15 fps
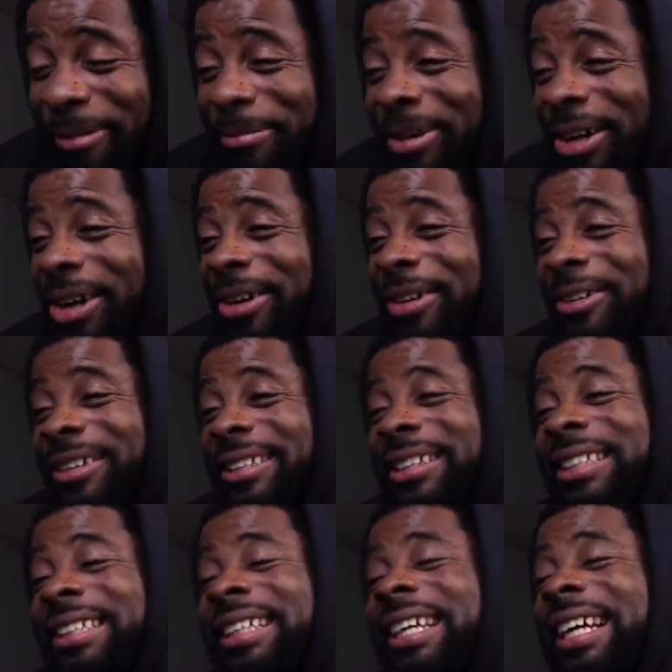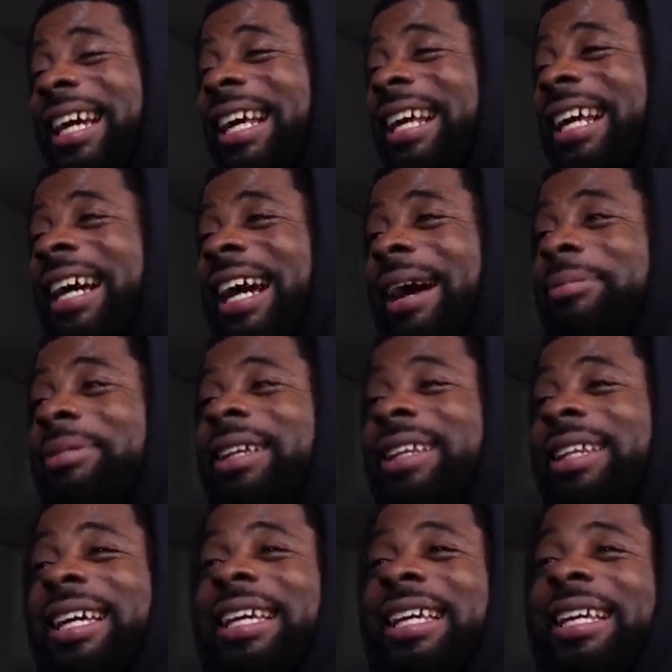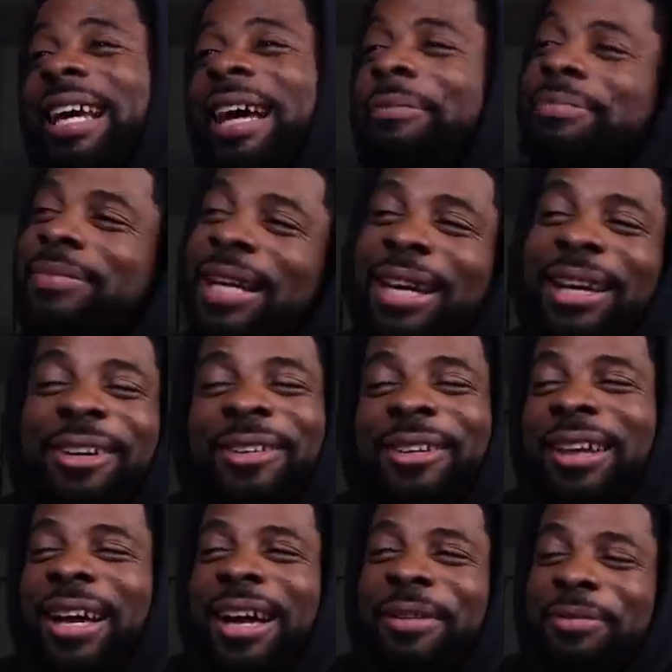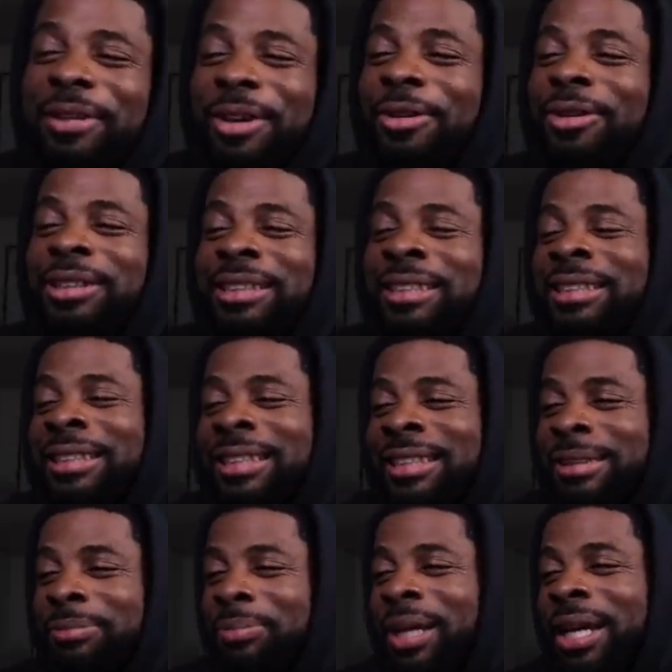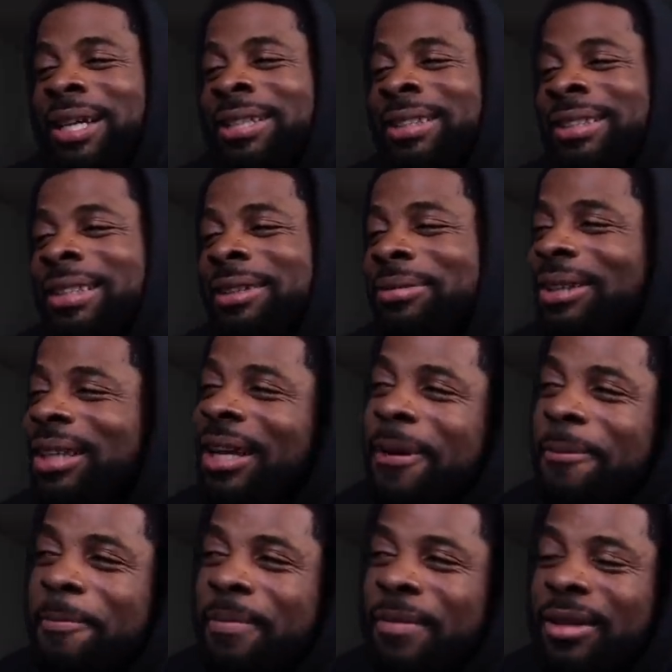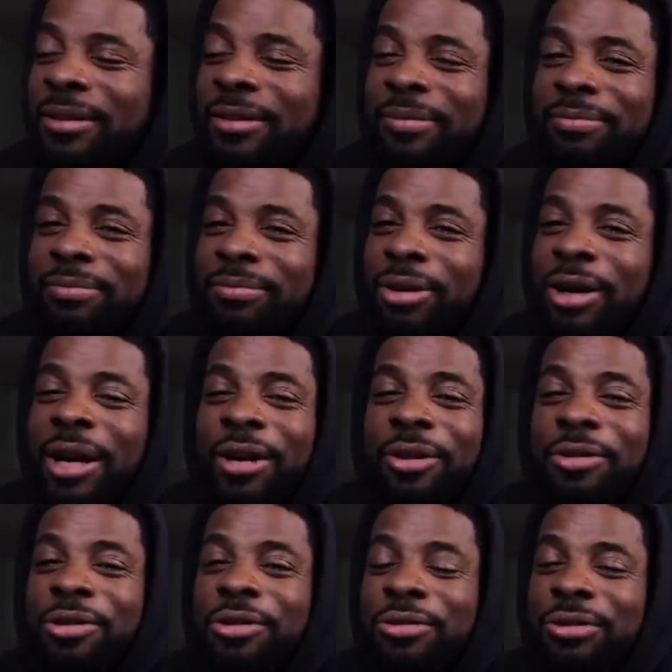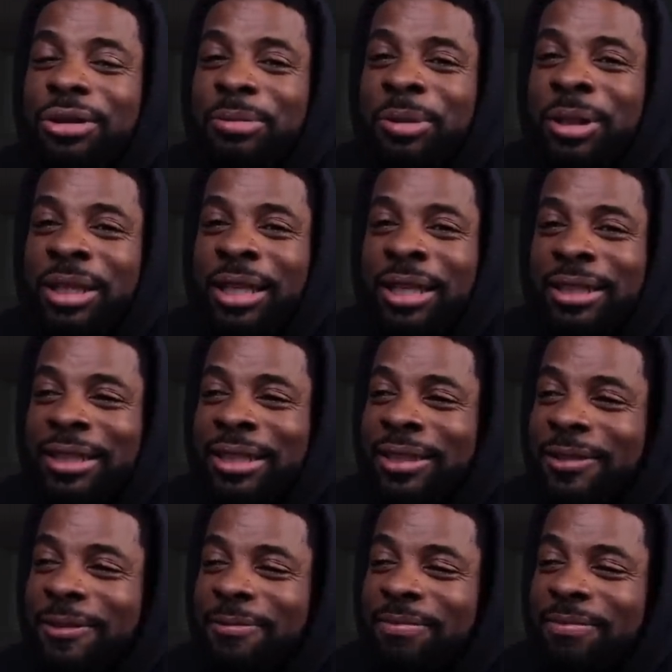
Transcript: bro. And then I'll be looking, I ain't gonna lie, I'll be going to these pages and I'll be like, bro, I know you don't speak like that.